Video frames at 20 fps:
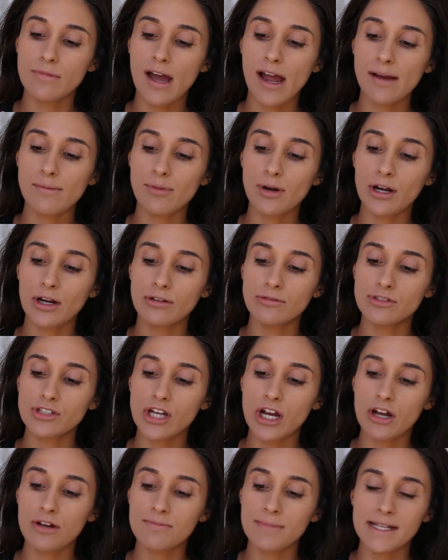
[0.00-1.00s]
Eyebrow
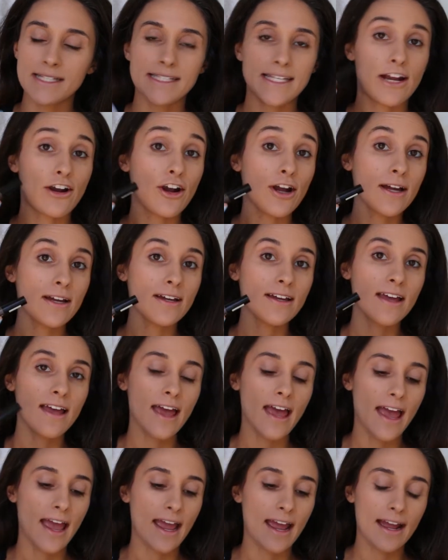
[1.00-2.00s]
Gel Mascara.
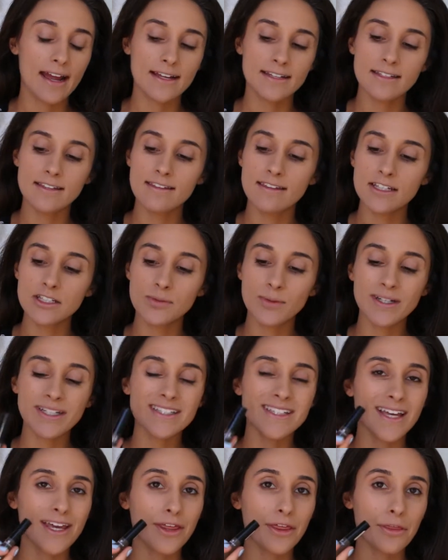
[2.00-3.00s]
And this one
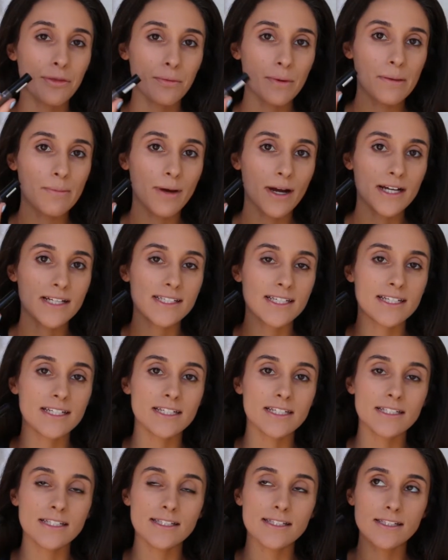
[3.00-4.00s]
is like 3 bucks, and
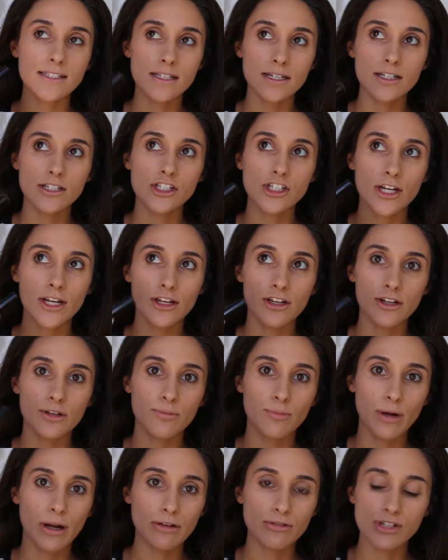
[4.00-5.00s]
it is such a
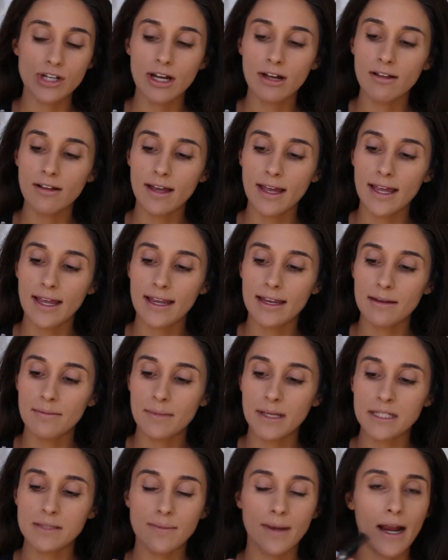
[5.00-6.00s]
good brow gel, and it
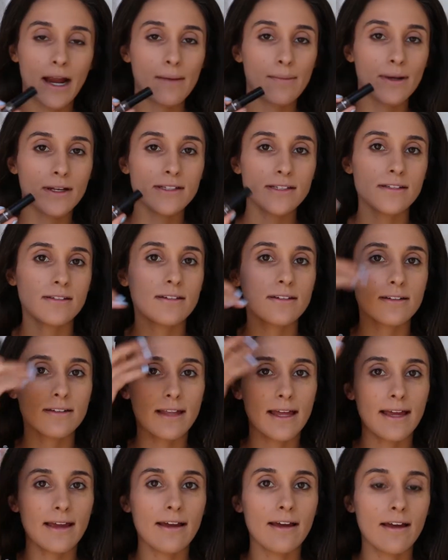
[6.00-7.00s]
makes my eyebrows look
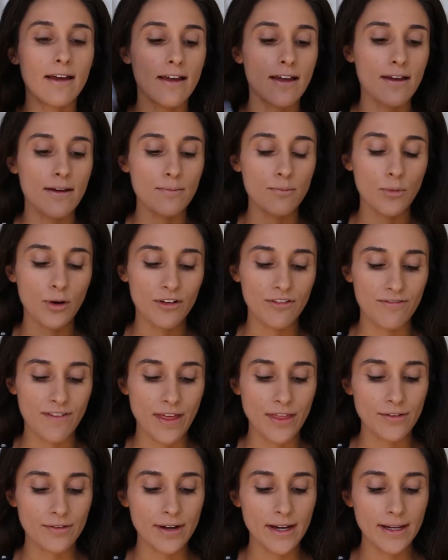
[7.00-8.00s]
like more
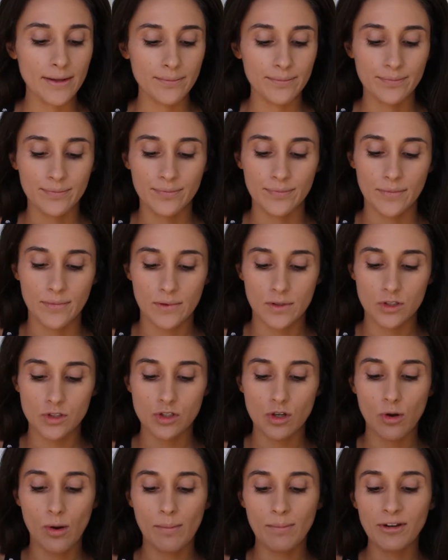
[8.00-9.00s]
feathery.
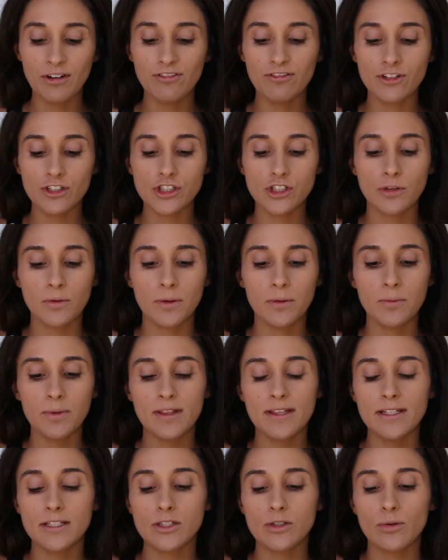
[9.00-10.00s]
So I'm going to first go in
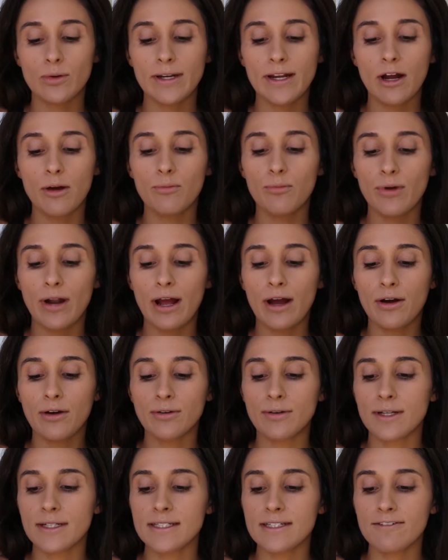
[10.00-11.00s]
with this L'Oreal
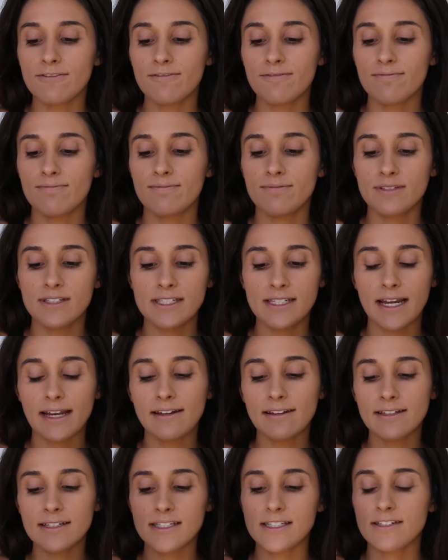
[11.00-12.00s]
Brow
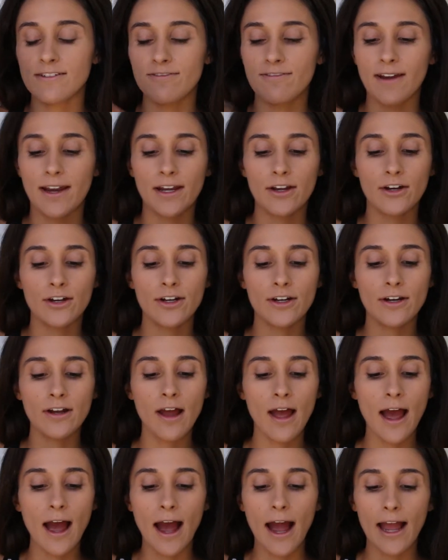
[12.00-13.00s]
Stylist Definer.
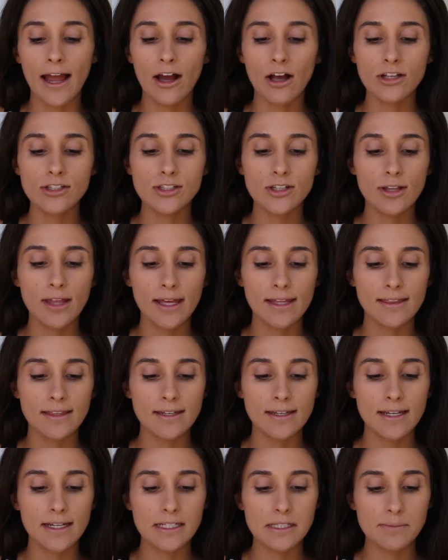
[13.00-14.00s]
I also like the
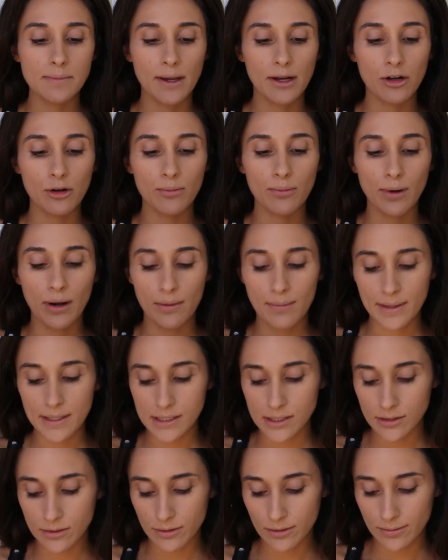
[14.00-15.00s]
NYX Micro Brow
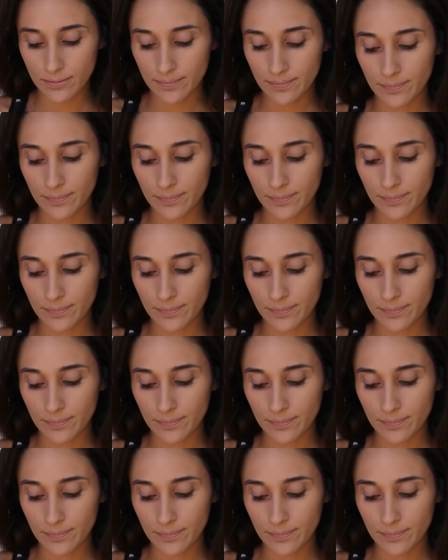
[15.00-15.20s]
Pencil.